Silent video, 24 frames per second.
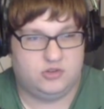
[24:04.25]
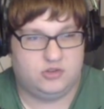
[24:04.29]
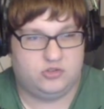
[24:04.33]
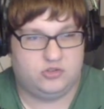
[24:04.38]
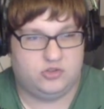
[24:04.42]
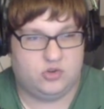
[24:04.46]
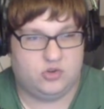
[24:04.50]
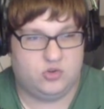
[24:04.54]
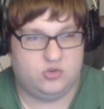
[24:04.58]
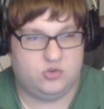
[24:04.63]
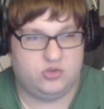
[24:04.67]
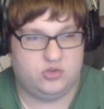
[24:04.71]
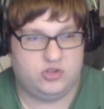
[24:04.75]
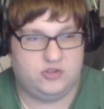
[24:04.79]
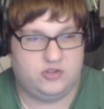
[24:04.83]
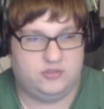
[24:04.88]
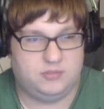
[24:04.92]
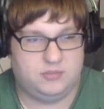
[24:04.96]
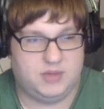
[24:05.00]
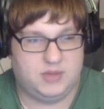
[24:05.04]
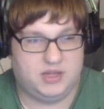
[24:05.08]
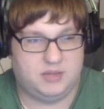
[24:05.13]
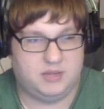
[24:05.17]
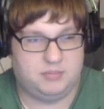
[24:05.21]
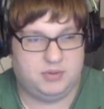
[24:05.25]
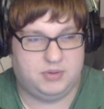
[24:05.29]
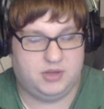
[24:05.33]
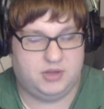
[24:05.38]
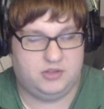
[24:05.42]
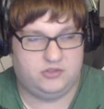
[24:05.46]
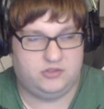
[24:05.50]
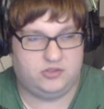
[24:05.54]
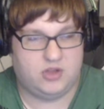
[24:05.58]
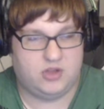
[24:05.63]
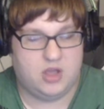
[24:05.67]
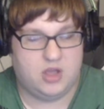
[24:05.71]
Don't use Mega Punch.
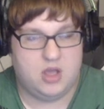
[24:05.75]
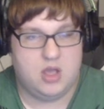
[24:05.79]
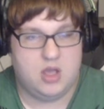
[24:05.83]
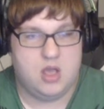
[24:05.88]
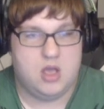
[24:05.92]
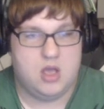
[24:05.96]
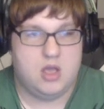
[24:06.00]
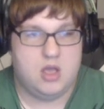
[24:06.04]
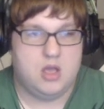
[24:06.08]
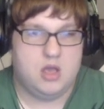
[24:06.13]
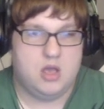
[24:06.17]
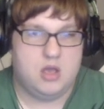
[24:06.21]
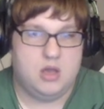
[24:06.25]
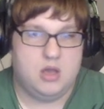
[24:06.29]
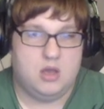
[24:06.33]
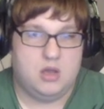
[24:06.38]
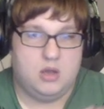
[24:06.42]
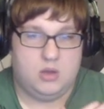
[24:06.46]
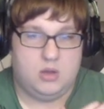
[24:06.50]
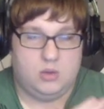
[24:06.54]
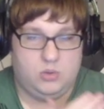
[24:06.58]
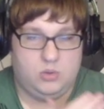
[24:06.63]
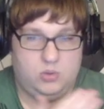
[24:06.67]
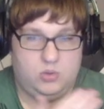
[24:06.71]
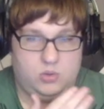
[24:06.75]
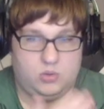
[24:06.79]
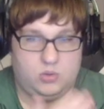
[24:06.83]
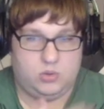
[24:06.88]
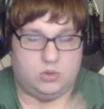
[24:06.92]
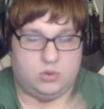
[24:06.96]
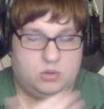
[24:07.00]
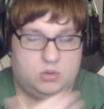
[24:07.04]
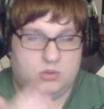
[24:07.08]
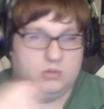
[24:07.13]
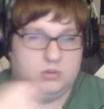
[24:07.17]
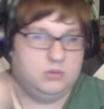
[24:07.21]
Woo!
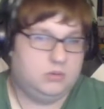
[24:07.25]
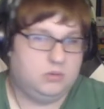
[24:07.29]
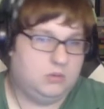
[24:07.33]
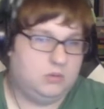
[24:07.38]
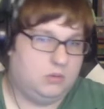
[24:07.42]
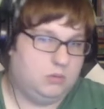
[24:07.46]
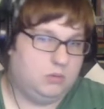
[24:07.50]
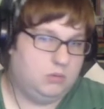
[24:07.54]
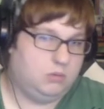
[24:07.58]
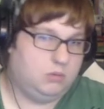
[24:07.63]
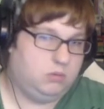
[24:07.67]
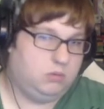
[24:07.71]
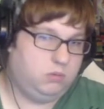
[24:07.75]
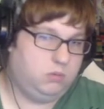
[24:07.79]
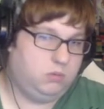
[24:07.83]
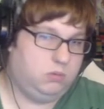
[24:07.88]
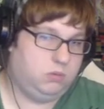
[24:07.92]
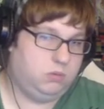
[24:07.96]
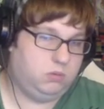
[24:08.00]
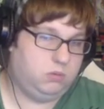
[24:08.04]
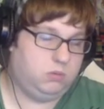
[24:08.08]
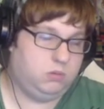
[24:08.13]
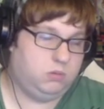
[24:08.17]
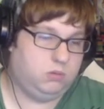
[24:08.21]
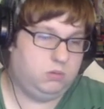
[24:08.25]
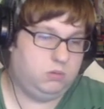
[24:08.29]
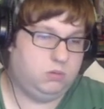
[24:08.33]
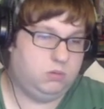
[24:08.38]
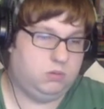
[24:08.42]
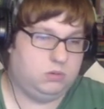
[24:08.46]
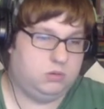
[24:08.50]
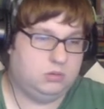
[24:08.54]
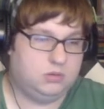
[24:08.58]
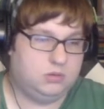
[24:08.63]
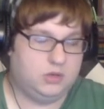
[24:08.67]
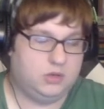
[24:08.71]
Woo!
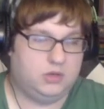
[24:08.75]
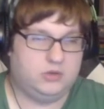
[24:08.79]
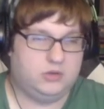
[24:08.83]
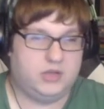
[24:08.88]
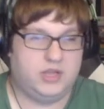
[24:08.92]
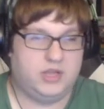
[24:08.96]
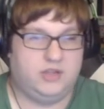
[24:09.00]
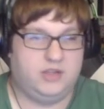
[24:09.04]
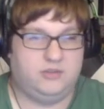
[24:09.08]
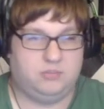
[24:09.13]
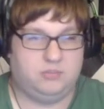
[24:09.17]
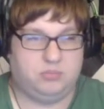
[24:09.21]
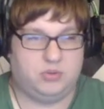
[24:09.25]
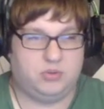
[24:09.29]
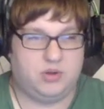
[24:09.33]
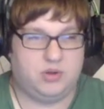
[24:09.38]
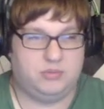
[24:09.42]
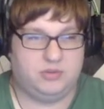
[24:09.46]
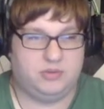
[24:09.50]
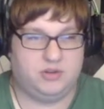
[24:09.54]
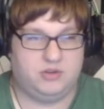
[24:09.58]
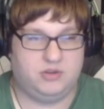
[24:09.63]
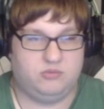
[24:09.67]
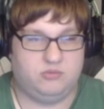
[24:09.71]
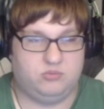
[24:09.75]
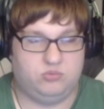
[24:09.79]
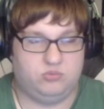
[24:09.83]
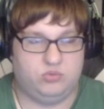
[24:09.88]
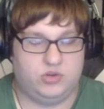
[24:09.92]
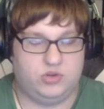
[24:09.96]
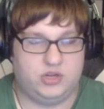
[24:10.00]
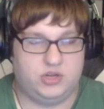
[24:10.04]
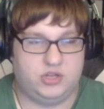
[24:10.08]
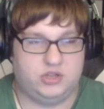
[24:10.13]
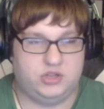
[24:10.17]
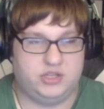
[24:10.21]
Okay, he's probably gonna
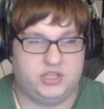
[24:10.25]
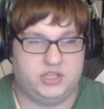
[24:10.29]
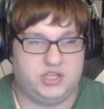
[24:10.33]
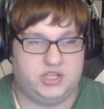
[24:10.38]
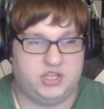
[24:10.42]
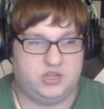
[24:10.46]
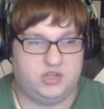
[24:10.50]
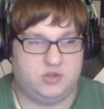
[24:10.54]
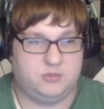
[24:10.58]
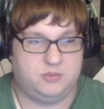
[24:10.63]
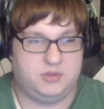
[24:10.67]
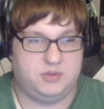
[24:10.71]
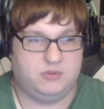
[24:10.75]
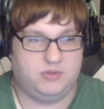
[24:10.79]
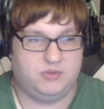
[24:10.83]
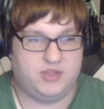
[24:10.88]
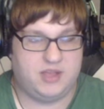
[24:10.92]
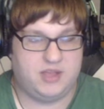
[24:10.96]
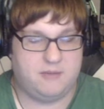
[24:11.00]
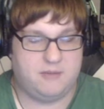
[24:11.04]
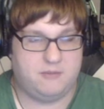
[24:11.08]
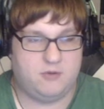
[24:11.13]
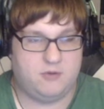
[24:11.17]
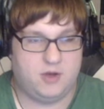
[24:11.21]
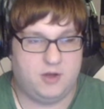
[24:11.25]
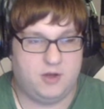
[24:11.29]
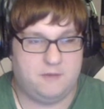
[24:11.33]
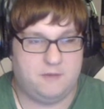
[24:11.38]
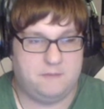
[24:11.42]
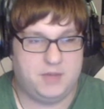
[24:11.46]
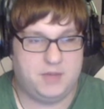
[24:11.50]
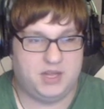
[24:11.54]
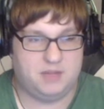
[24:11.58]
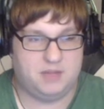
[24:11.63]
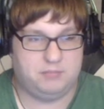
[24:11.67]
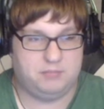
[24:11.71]
really kill me with that uh,
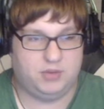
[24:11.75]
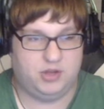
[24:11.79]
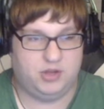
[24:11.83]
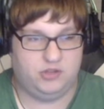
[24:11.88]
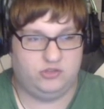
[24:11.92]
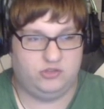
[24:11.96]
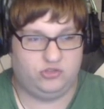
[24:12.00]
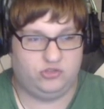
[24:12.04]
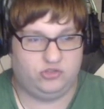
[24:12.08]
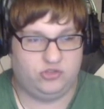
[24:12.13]
Mega Punch.